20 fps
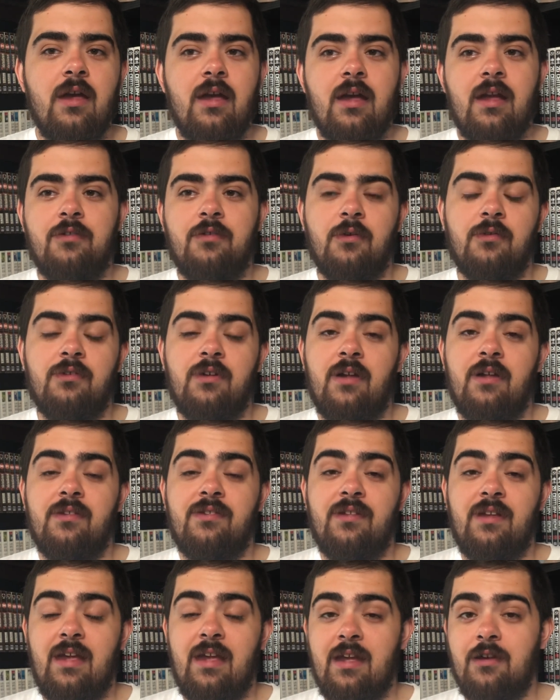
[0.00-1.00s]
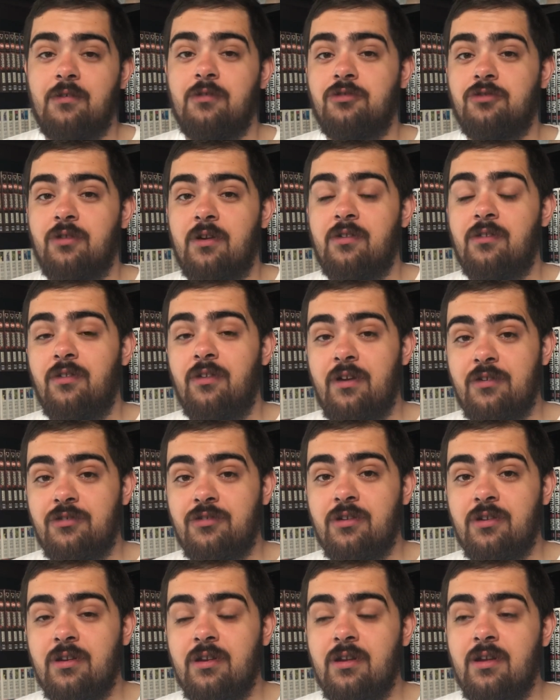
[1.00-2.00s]
it turns out it's the English
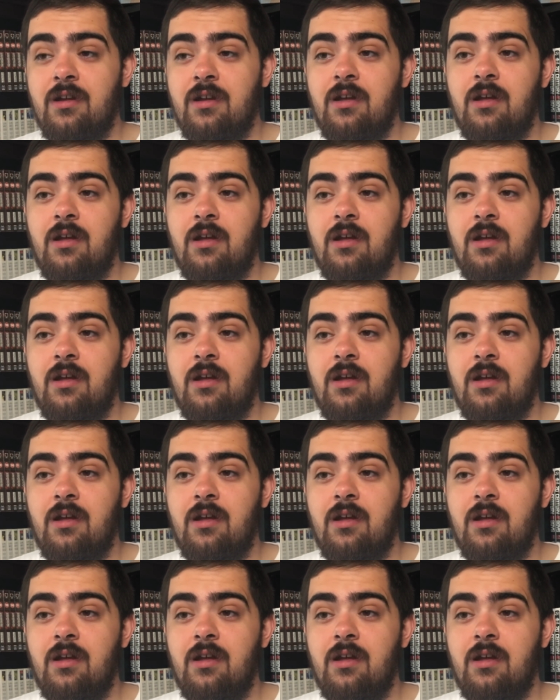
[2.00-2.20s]
translation,